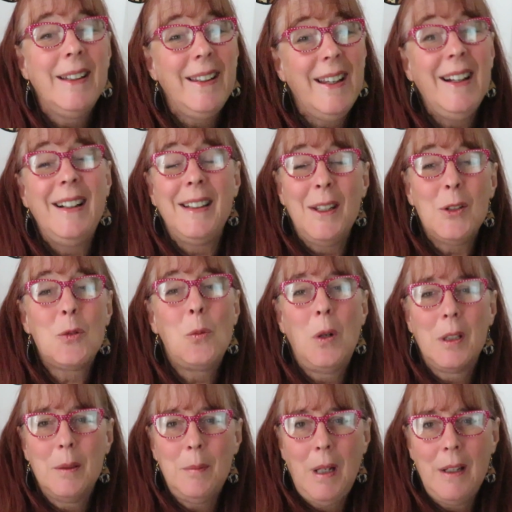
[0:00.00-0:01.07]
Yeah, it is
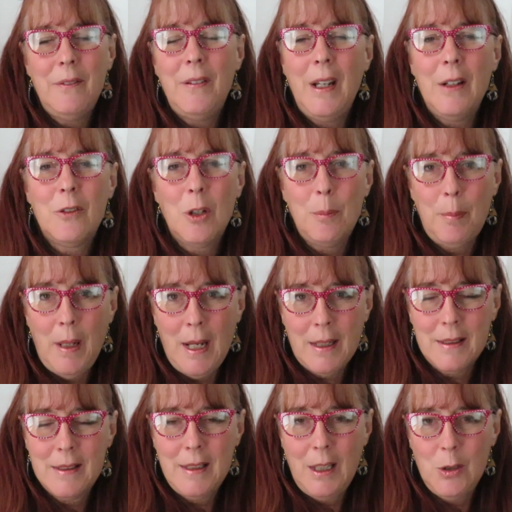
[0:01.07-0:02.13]
one of my favorite
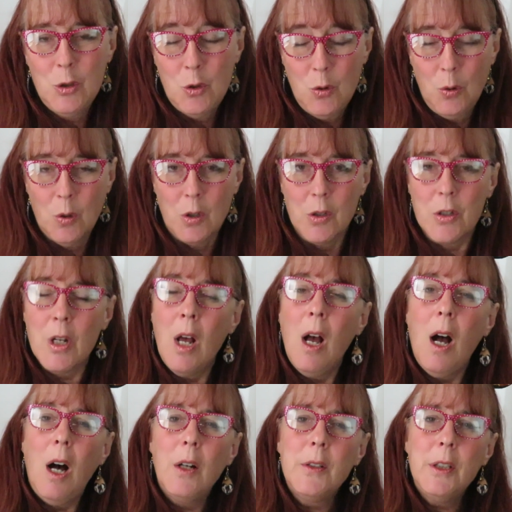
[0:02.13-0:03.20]
Backstage tours.
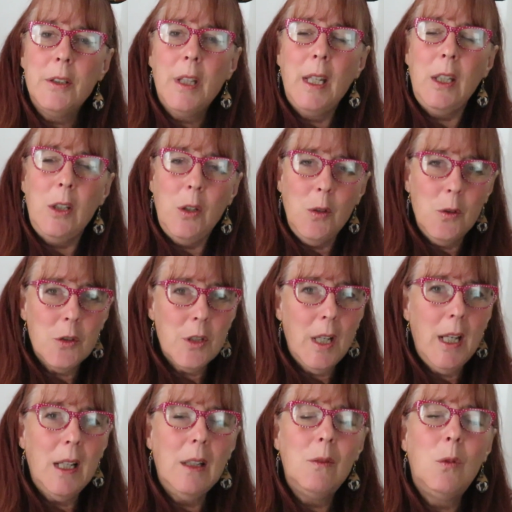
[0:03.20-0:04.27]
Although they used to
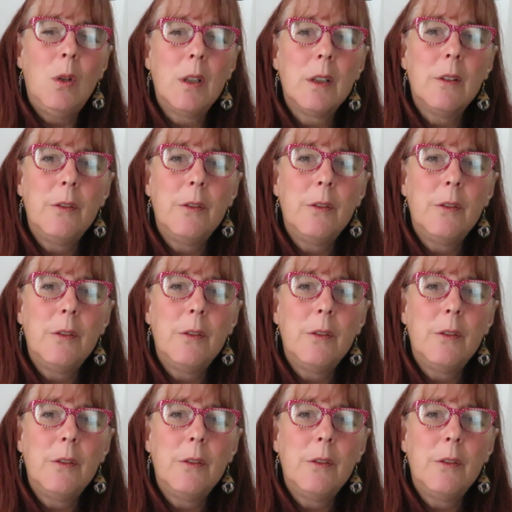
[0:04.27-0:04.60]
have one a